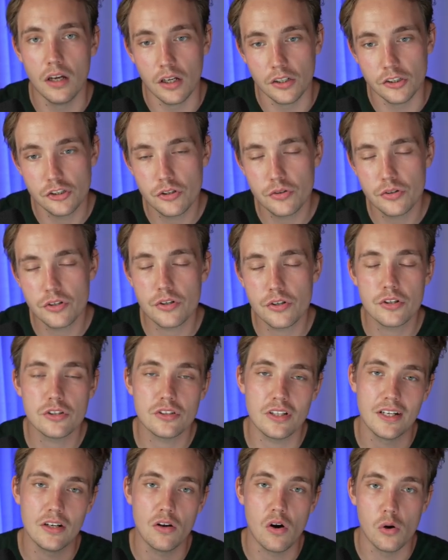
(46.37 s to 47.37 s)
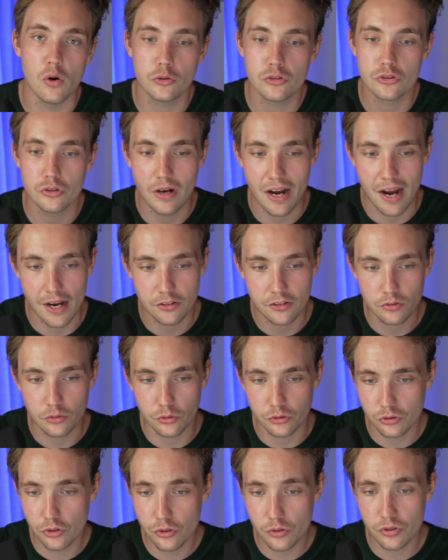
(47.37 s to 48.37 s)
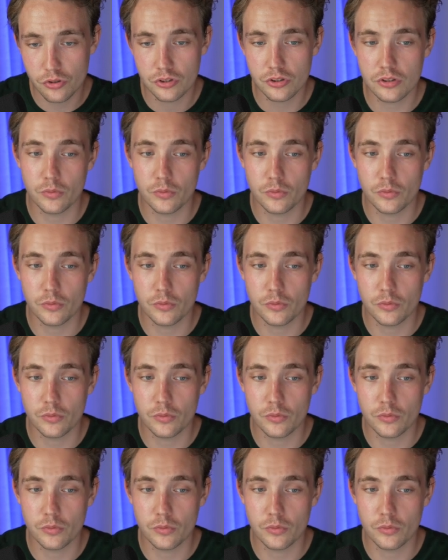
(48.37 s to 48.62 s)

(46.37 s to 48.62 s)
juniors and also high school students,